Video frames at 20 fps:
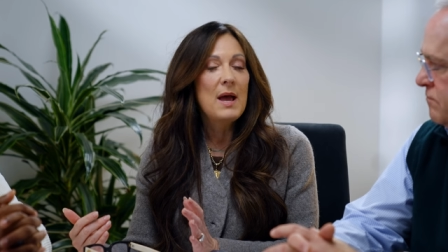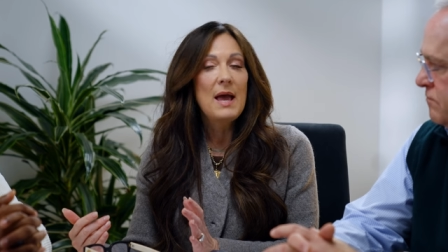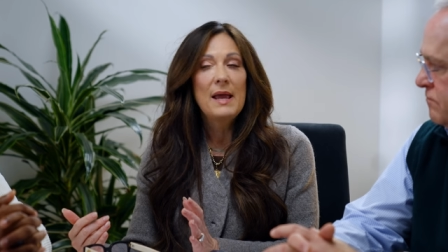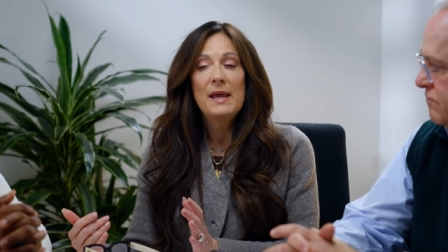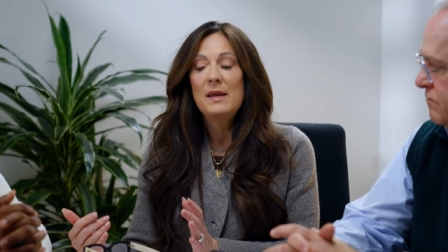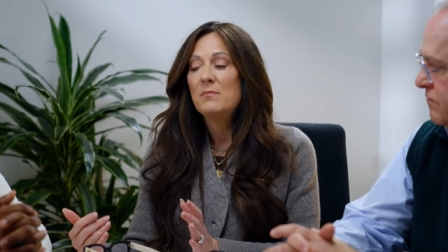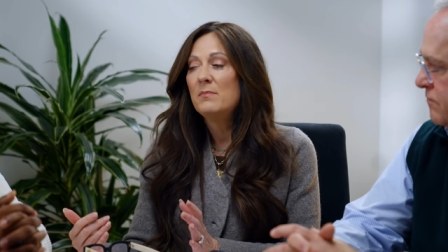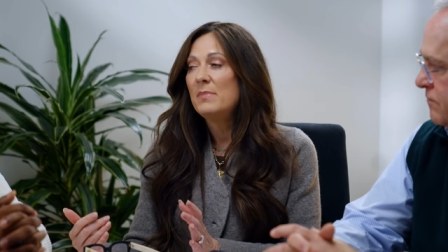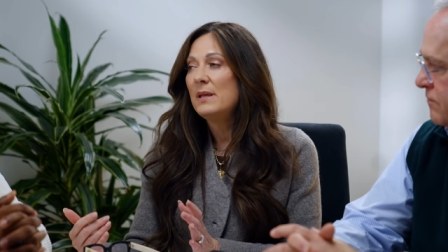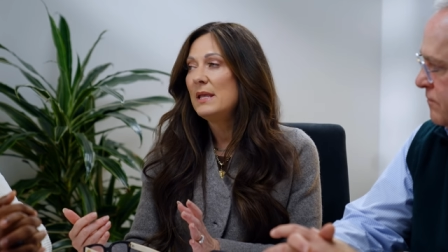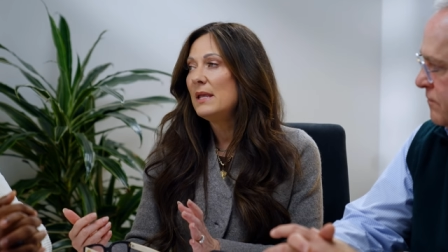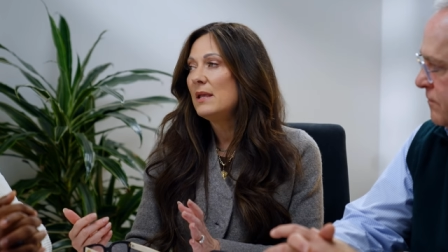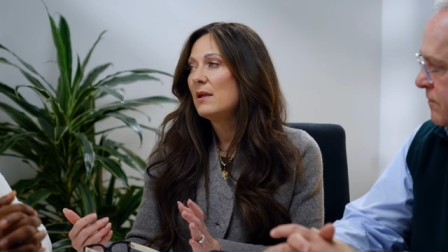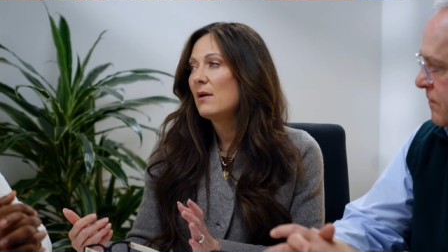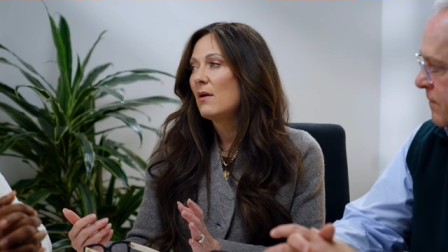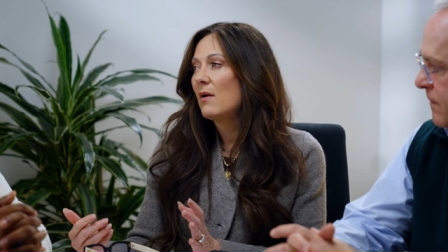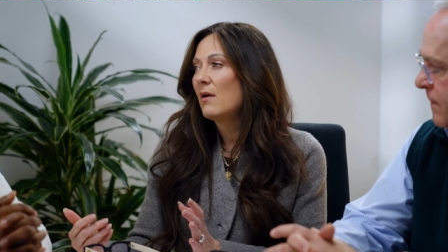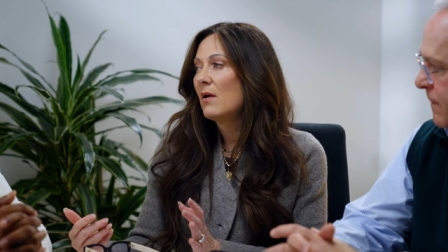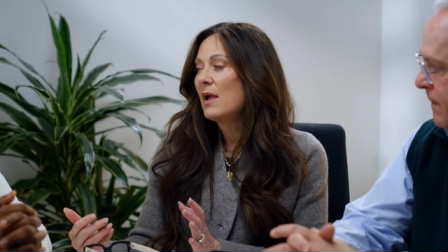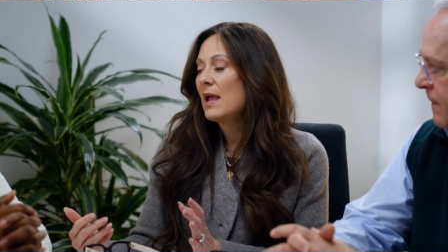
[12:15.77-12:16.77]
I can be
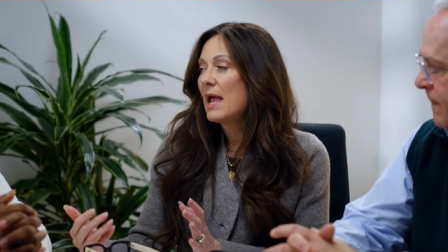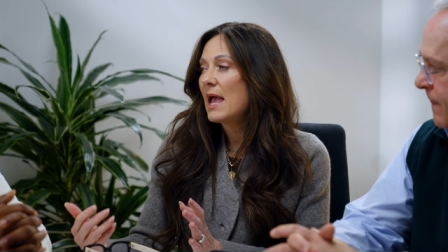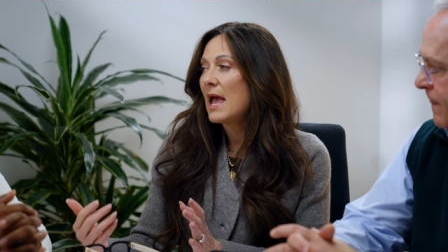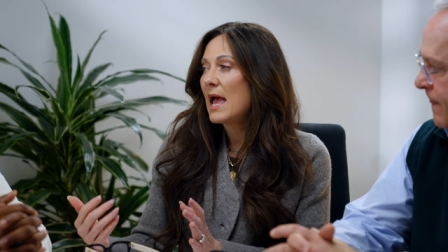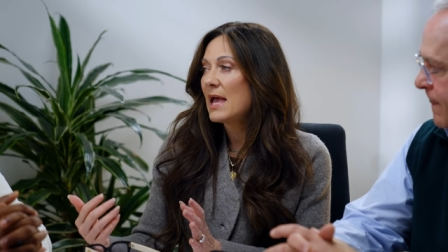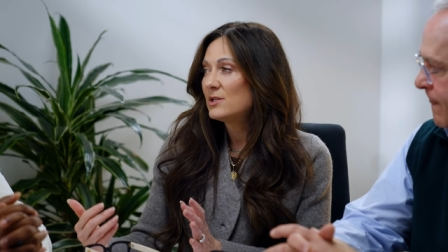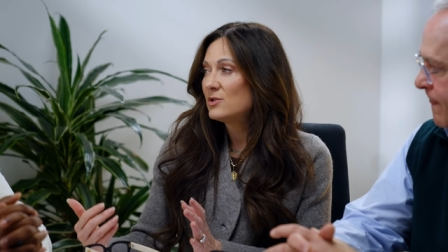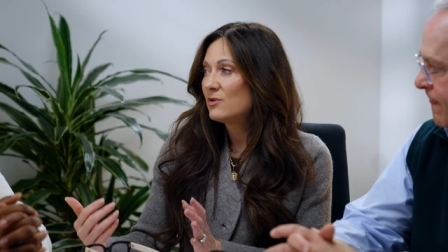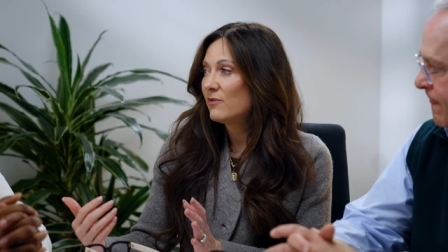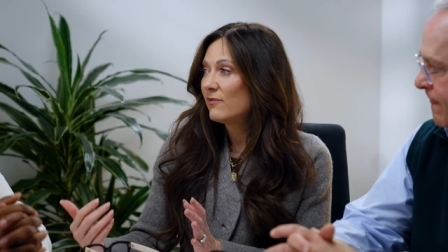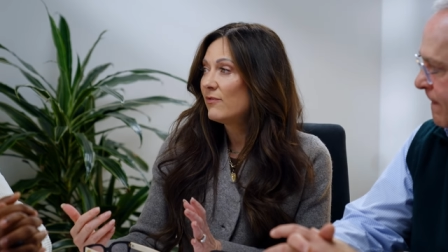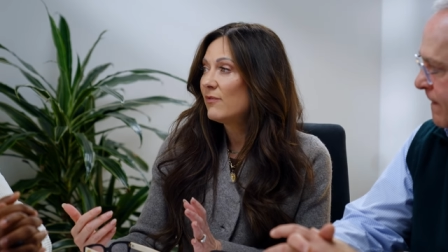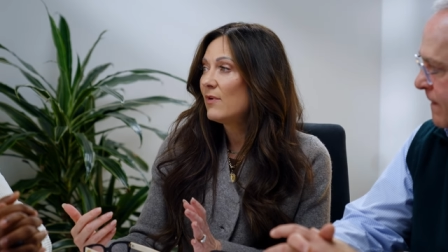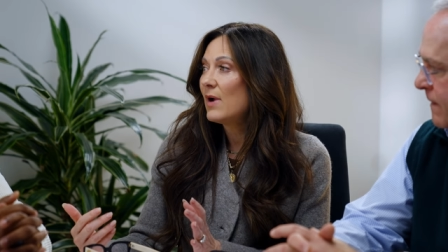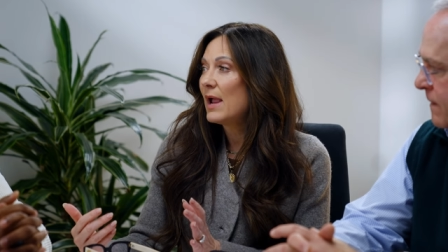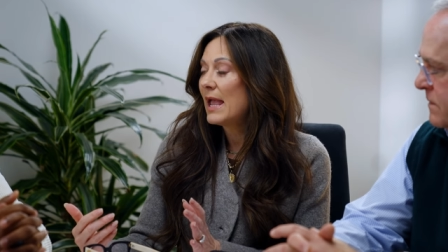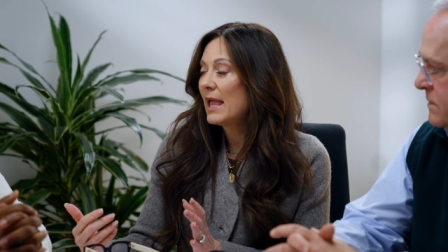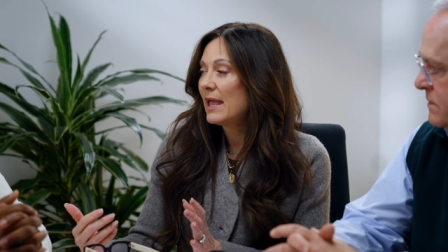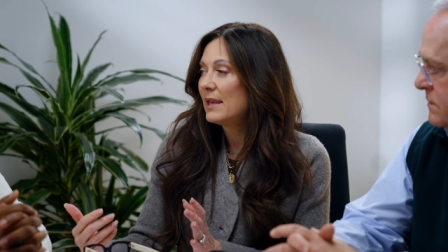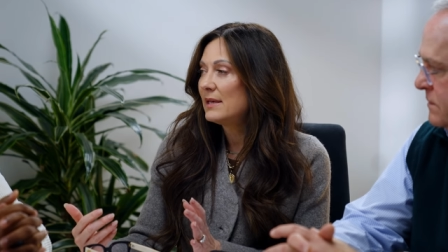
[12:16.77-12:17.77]
here as your
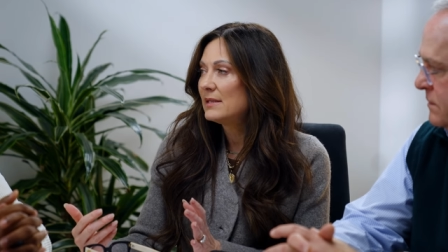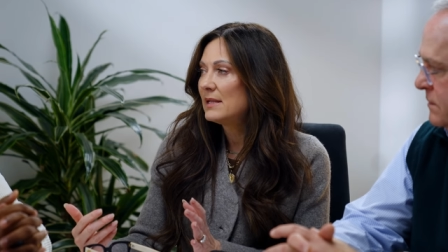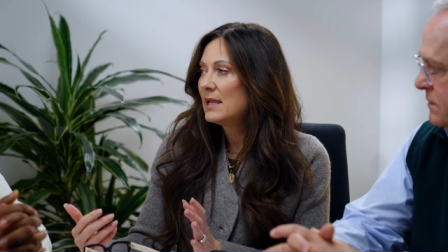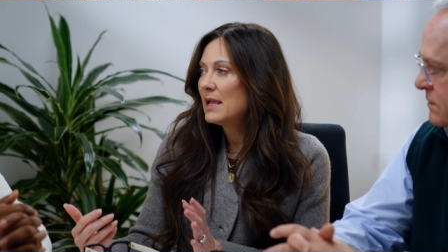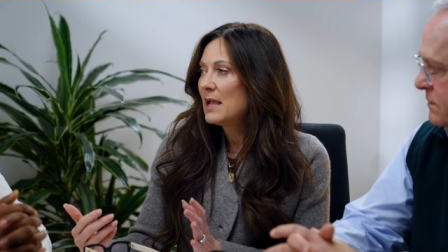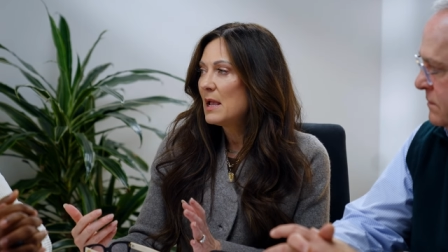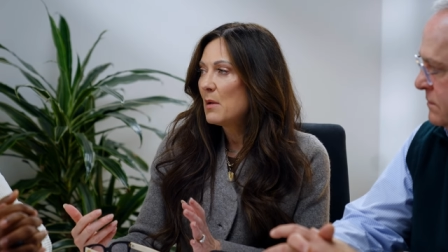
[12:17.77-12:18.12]
friend,